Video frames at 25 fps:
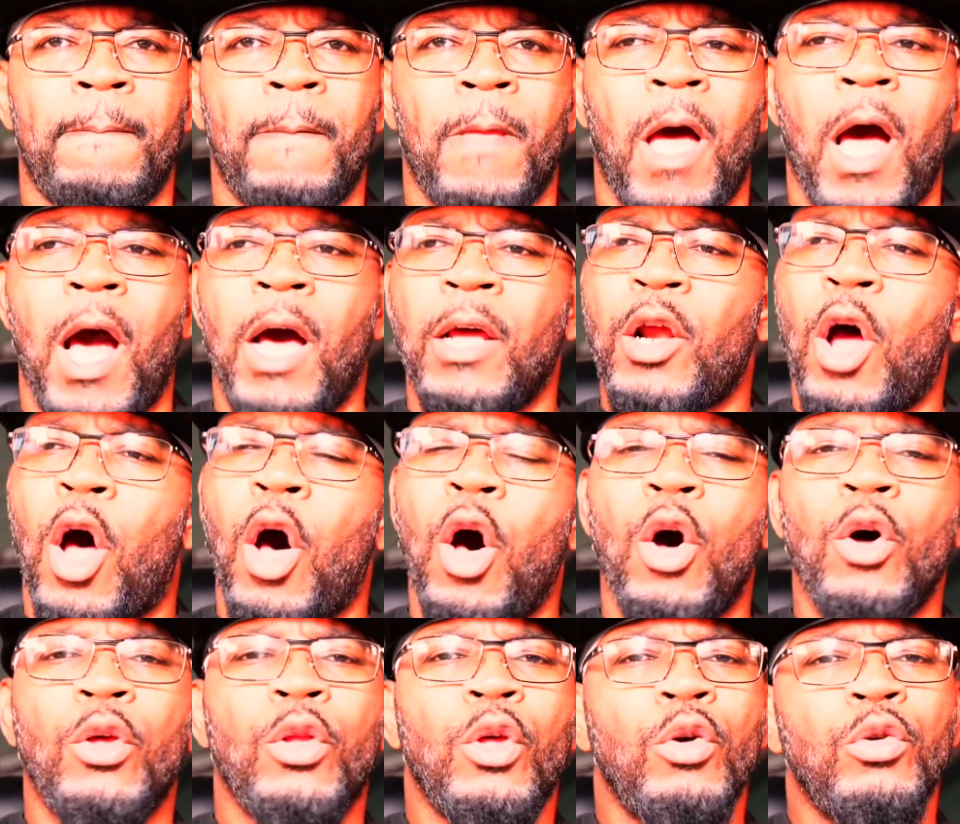out of
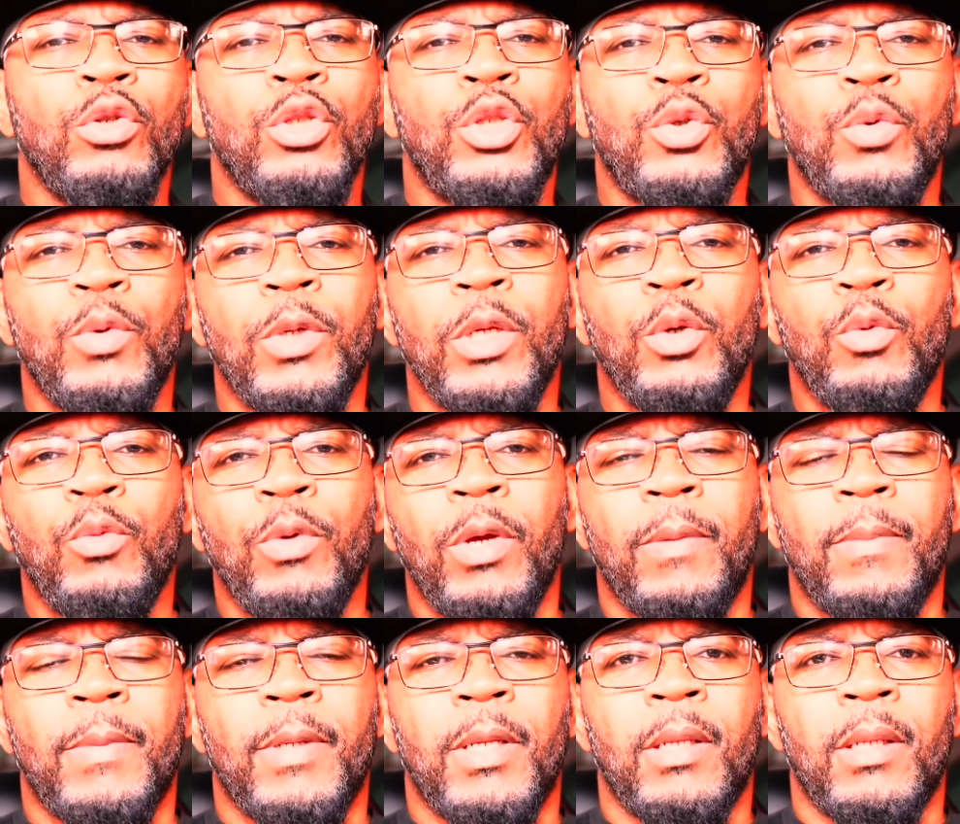all those 20
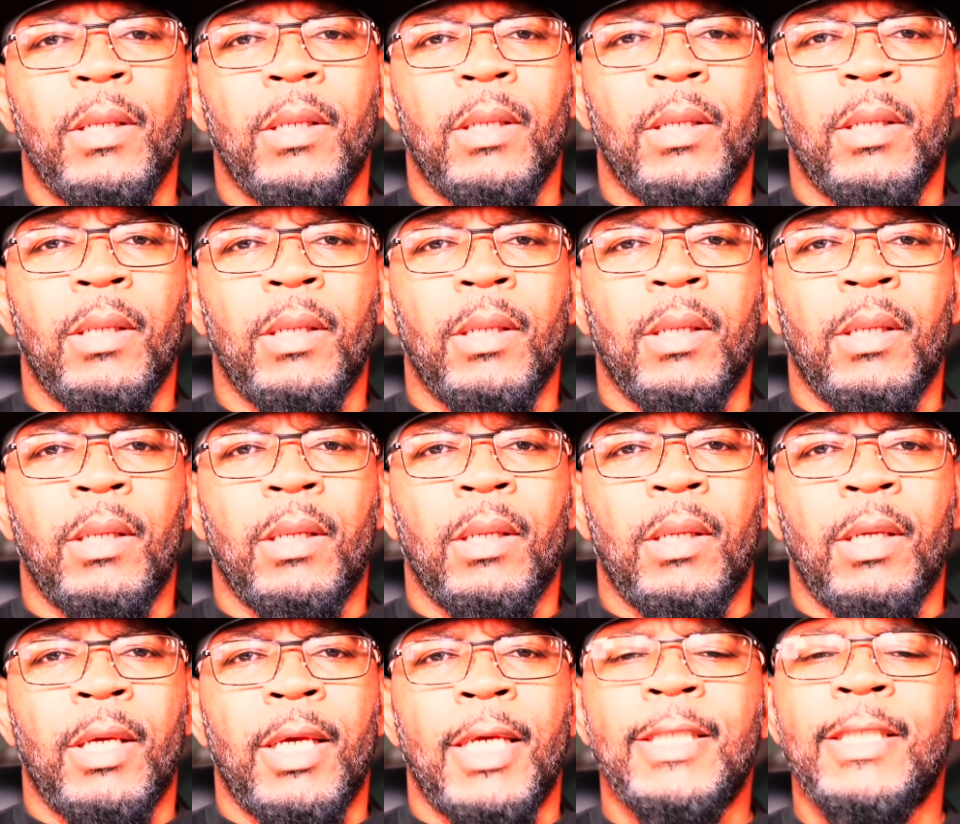women,
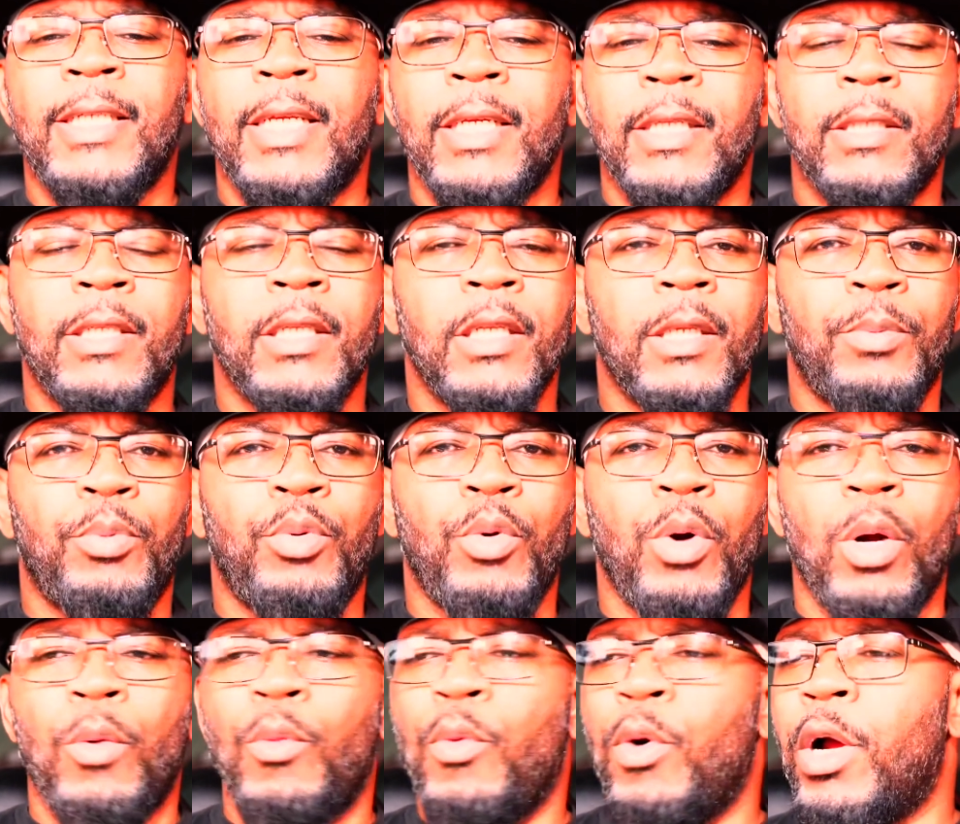it's getting to the
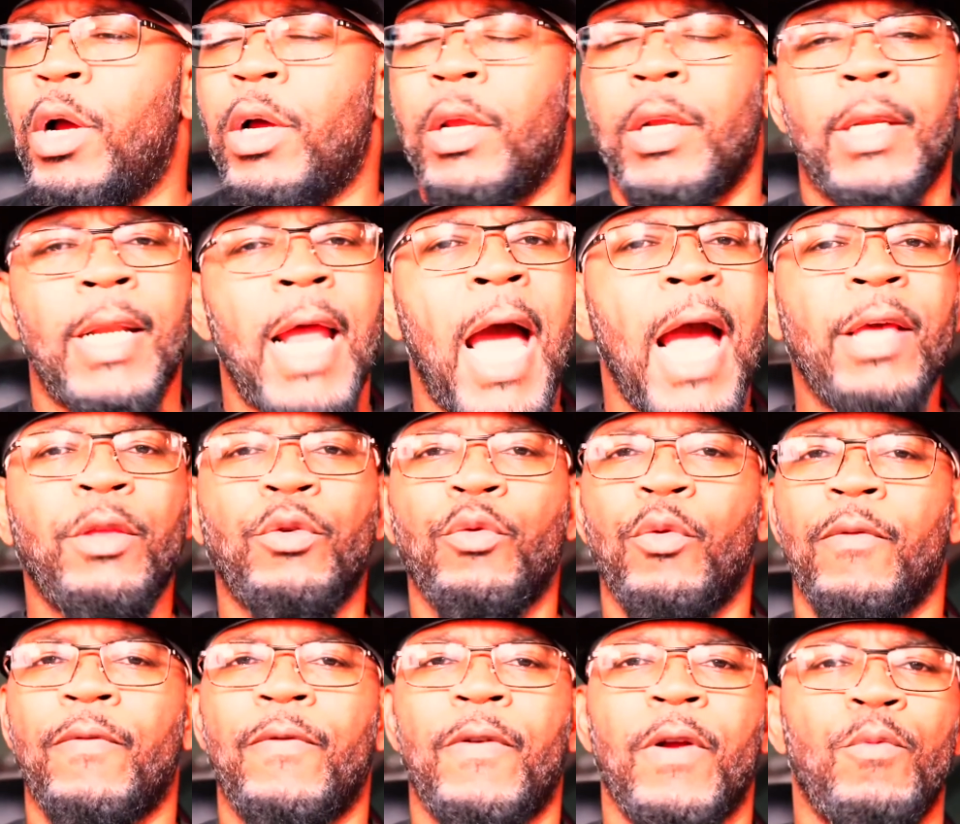point where neither
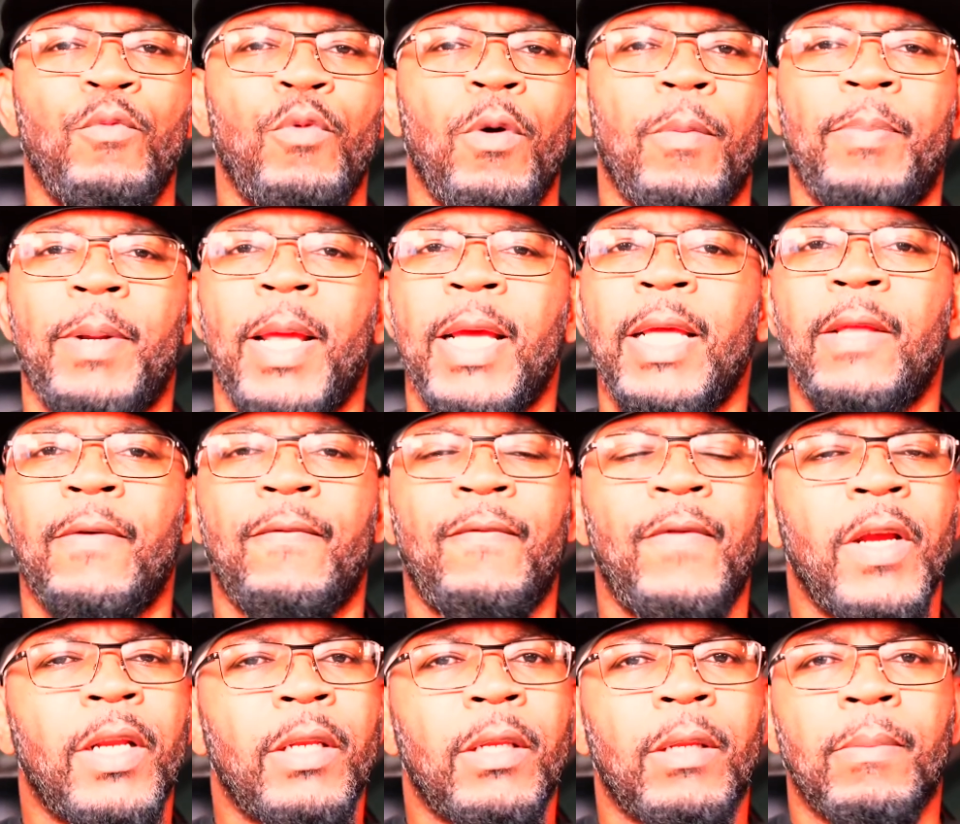of them will play the
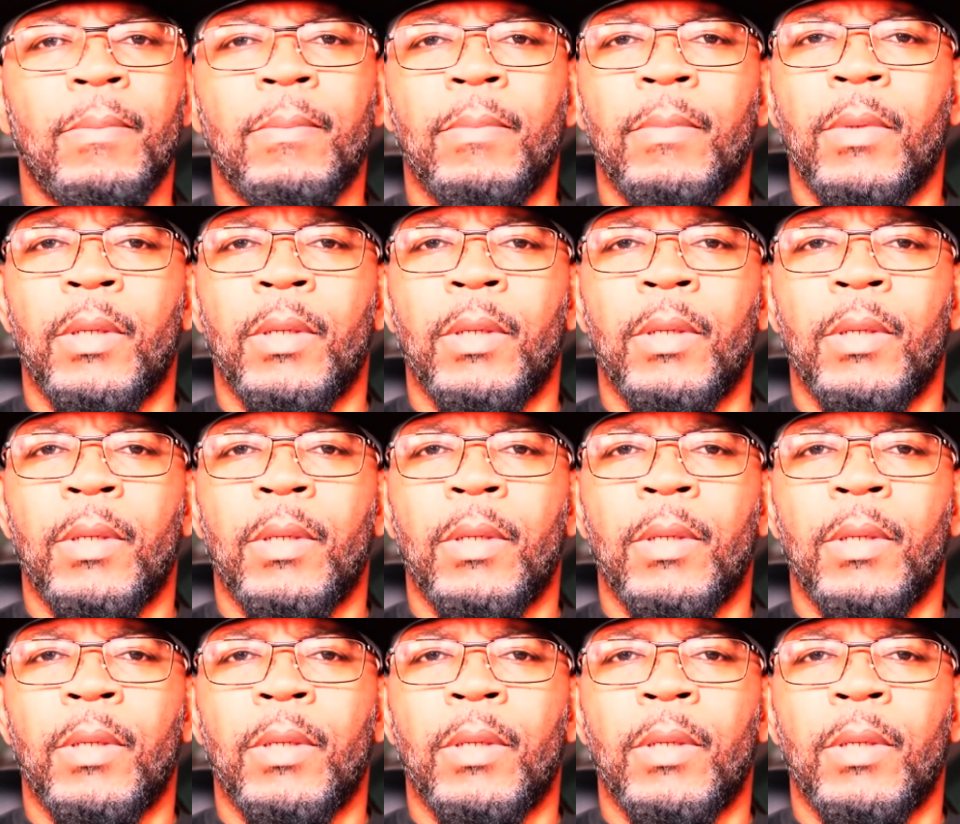victim.